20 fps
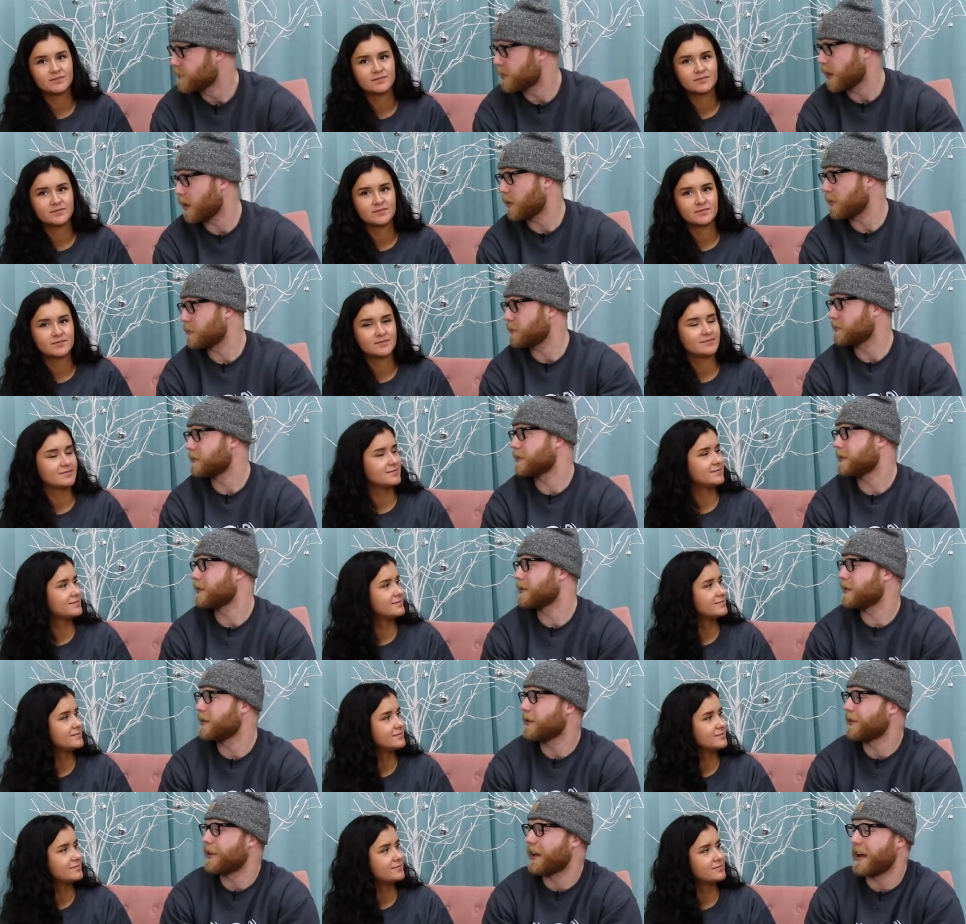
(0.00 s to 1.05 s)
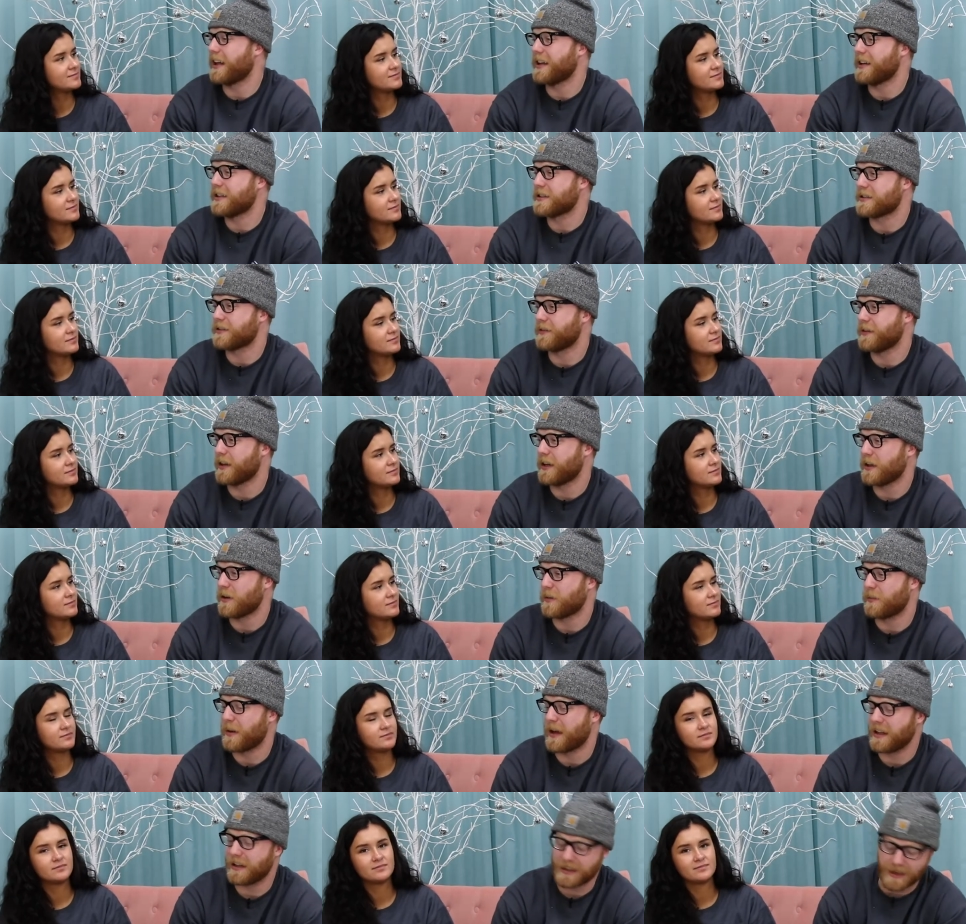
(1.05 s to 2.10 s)
Speaker 1: So, that is the
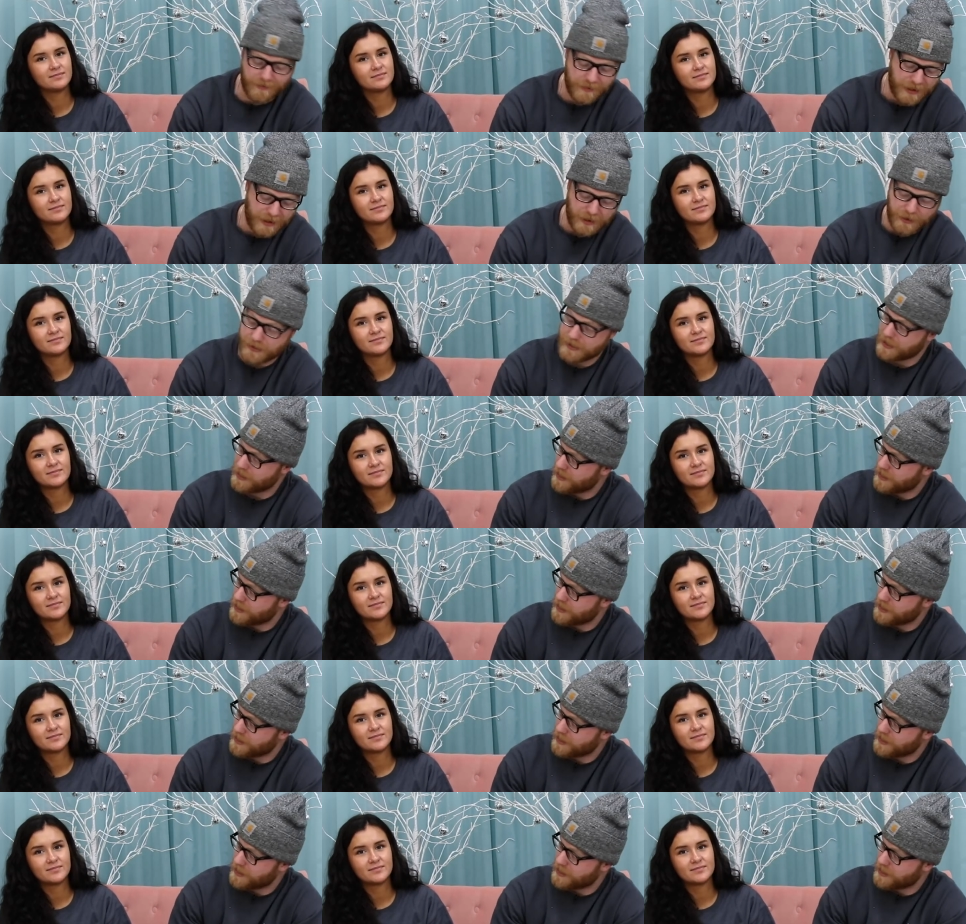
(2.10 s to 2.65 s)
video. Bailey, have any closing